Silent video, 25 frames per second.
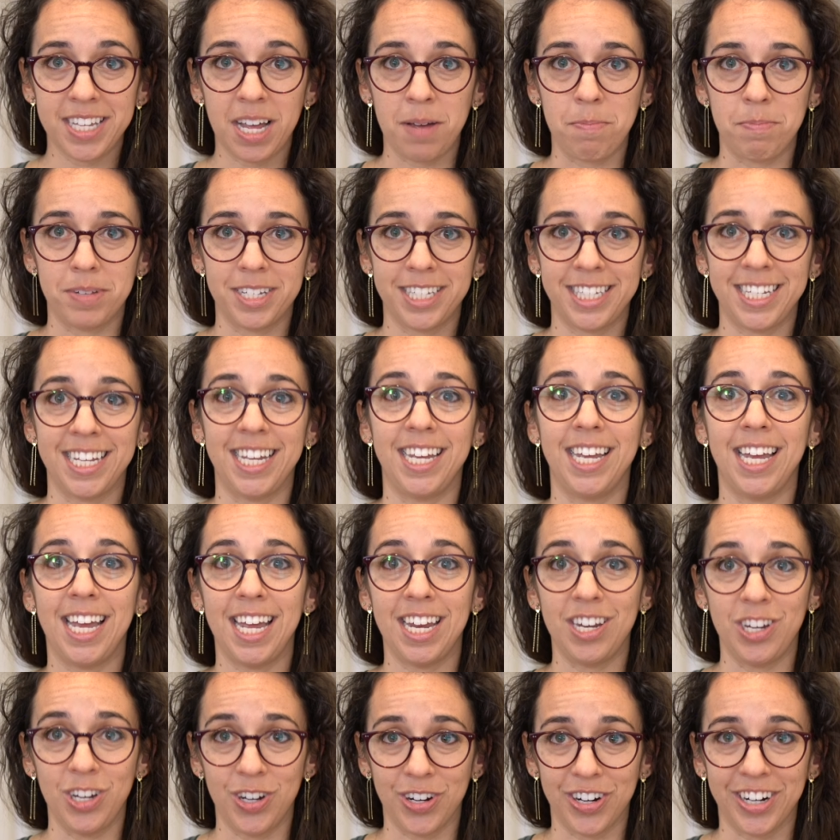Embassy
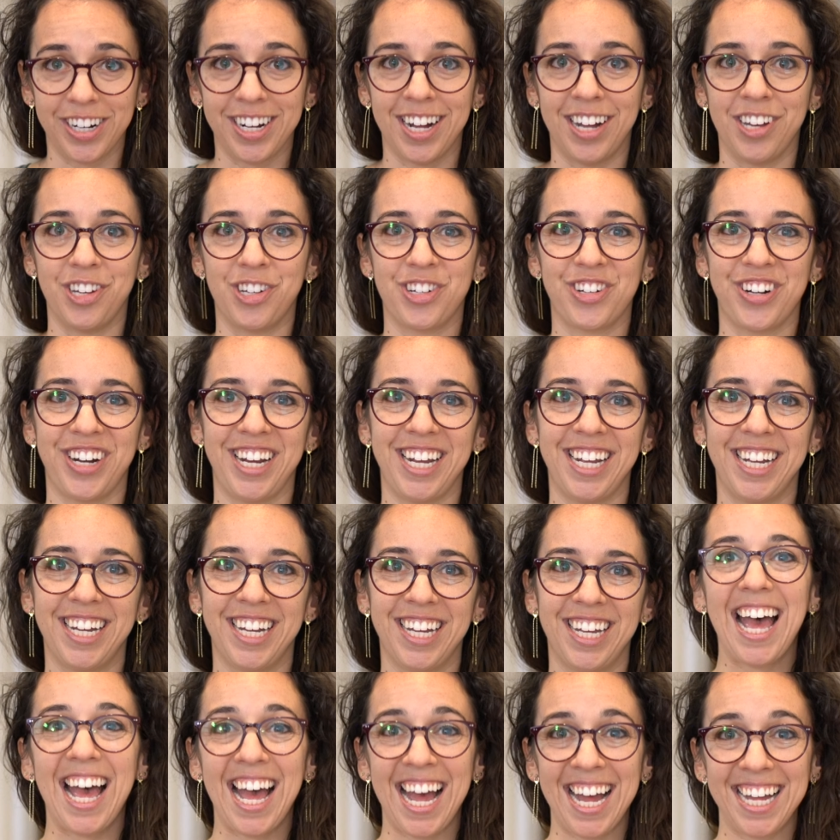in your country.
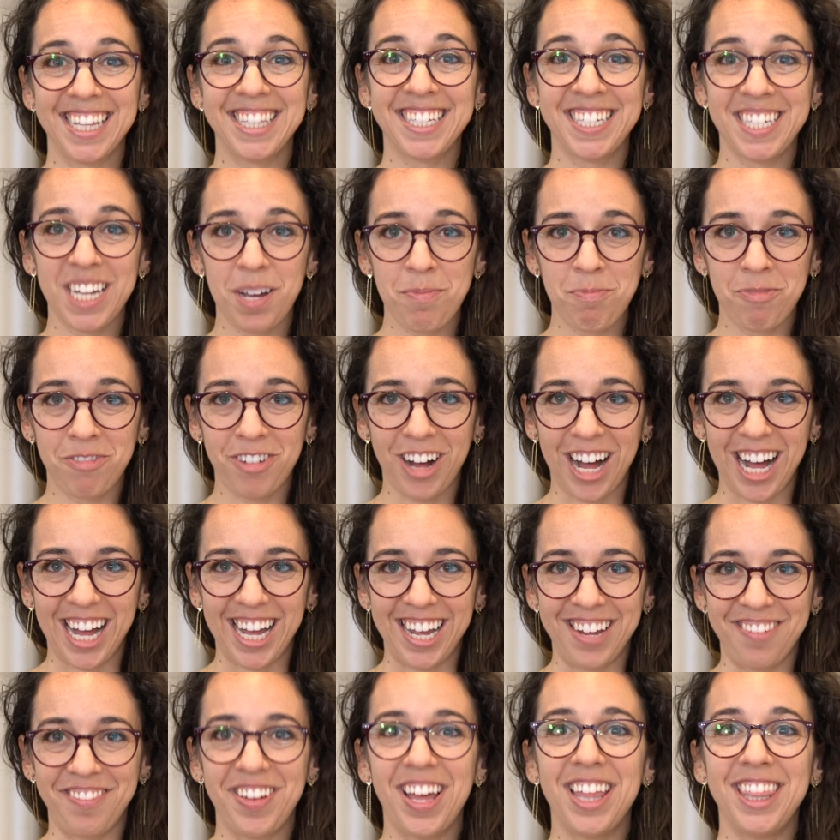At step
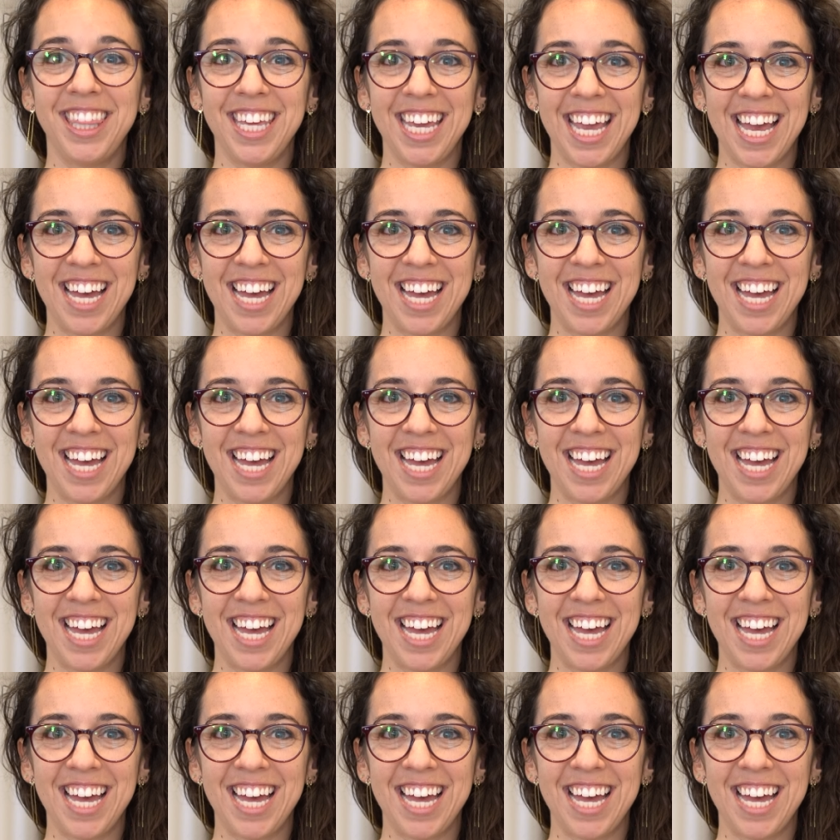5, the